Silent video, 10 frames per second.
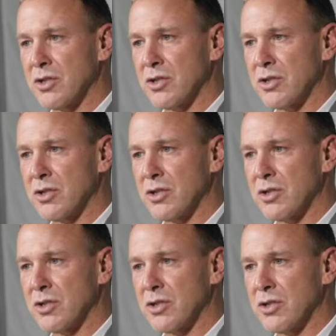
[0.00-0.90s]

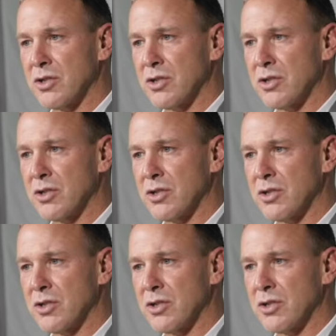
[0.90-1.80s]

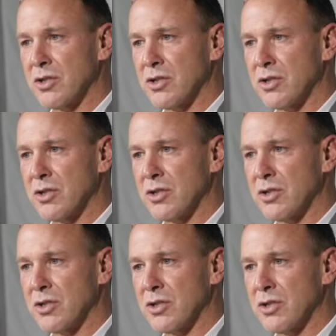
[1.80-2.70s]

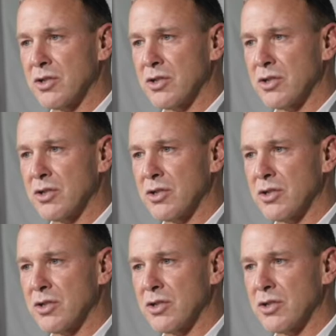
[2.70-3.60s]

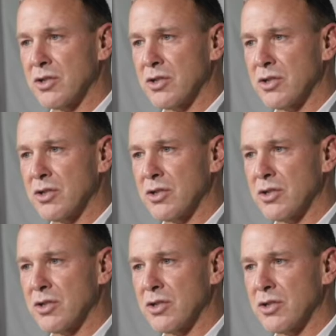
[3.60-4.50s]

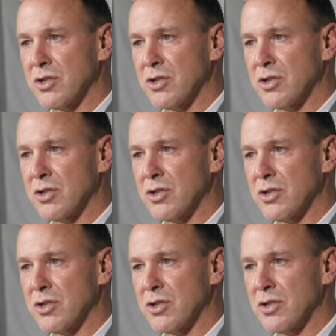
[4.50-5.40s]

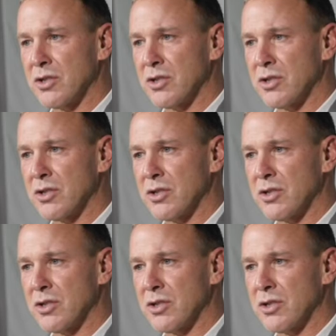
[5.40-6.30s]

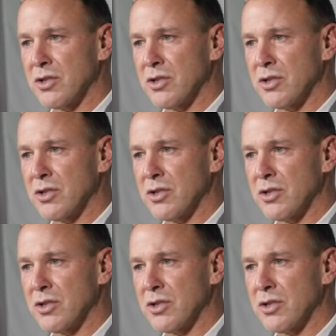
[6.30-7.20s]

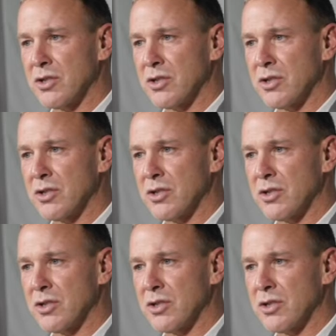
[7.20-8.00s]
(no lip movement)